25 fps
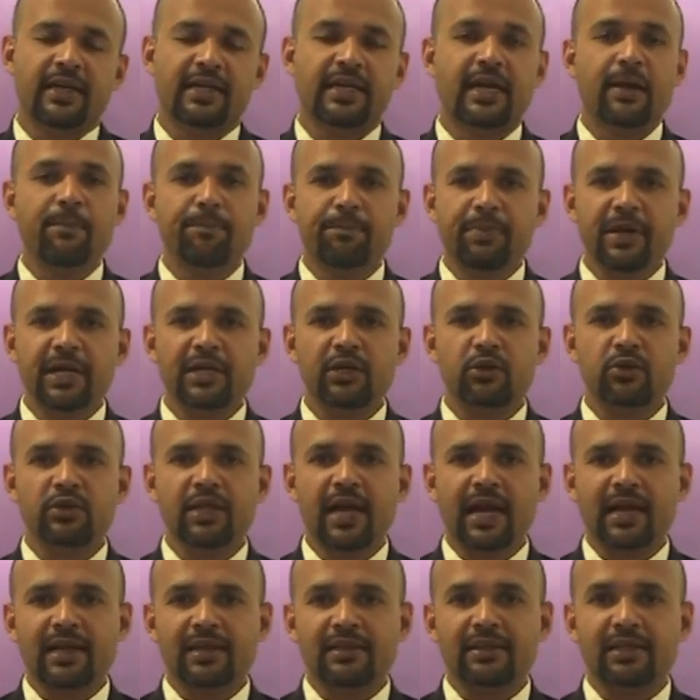Compared to
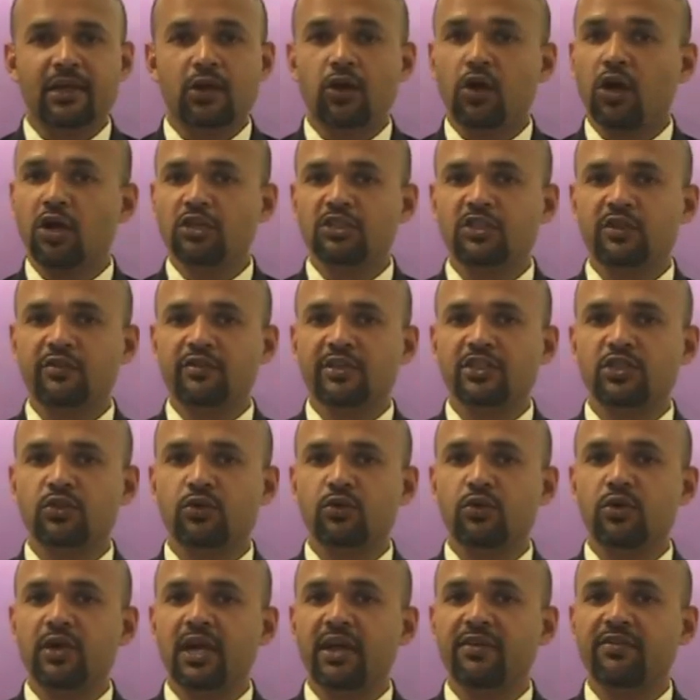that, the cost of the
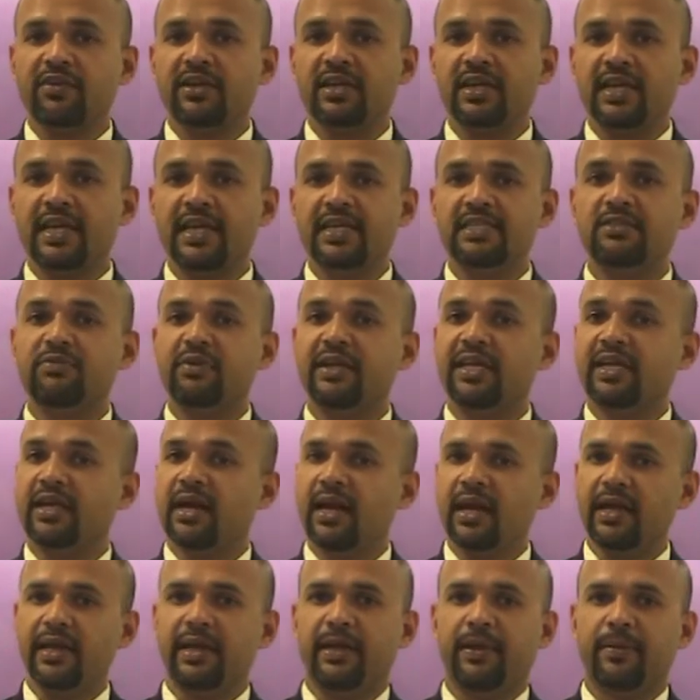screwdriver is very
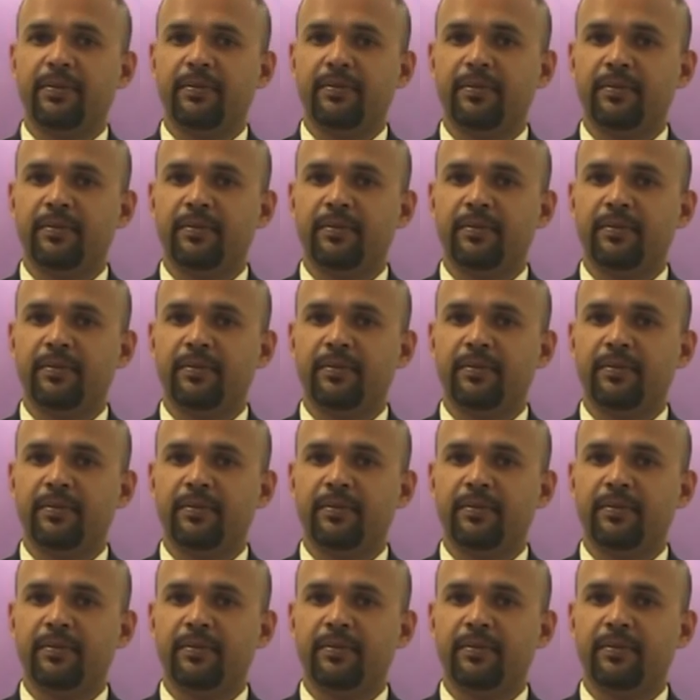high.